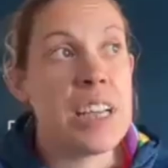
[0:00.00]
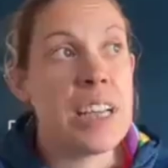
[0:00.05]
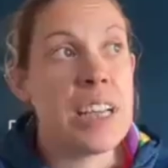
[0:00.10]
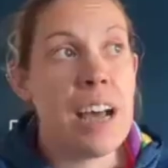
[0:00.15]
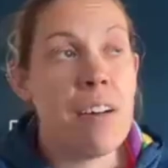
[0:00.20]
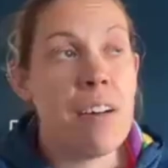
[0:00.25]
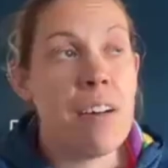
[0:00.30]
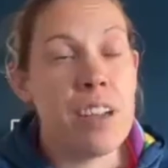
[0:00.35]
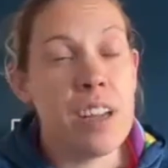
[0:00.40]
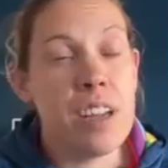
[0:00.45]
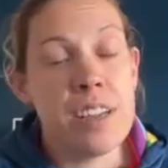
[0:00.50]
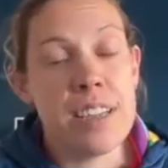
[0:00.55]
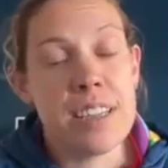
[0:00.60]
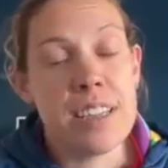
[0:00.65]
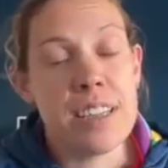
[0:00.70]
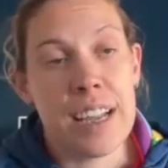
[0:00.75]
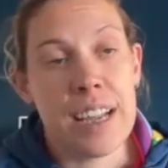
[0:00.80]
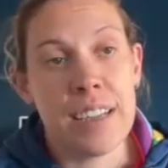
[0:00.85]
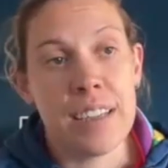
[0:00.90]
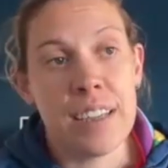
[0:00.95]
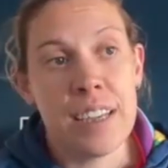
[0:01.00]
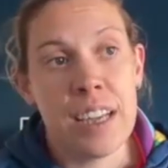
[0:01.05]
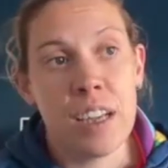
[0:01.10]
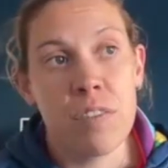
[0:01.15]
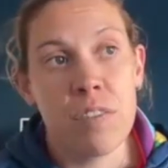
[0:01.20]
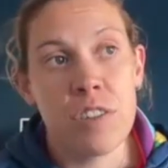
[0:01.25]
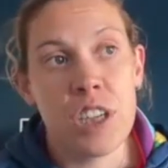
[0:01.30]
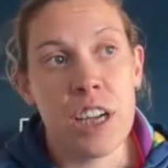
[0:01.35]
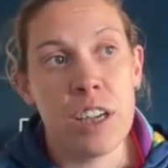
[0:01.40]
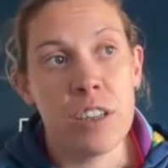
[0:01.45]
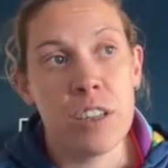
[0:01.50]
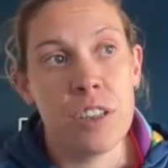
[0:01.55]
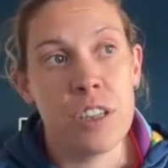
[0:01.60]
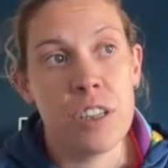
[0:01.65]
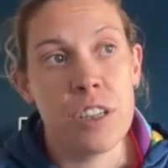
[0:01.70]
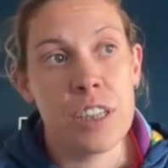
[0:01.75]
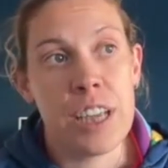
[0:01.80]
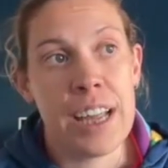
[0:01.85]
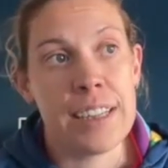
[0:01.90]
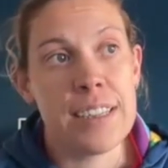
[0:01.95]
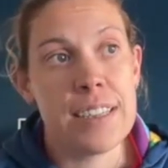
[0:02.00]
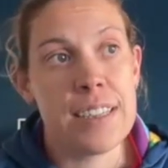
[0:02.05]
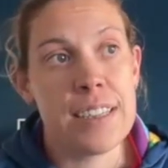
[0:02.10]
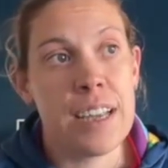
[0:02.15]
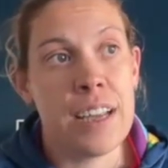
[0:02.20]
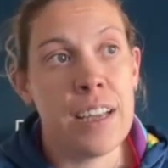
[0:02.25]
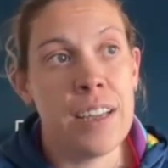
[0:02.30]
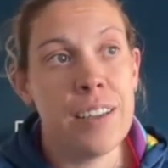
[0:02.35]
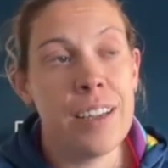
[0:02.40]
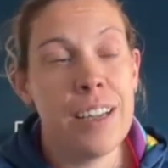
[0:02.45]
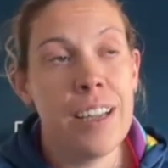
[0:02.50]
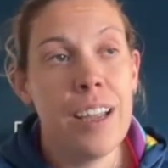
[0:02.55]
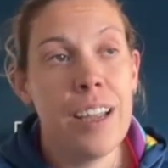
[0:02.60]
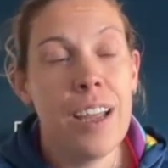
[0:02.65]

didn't have an understanding of childhood cancer.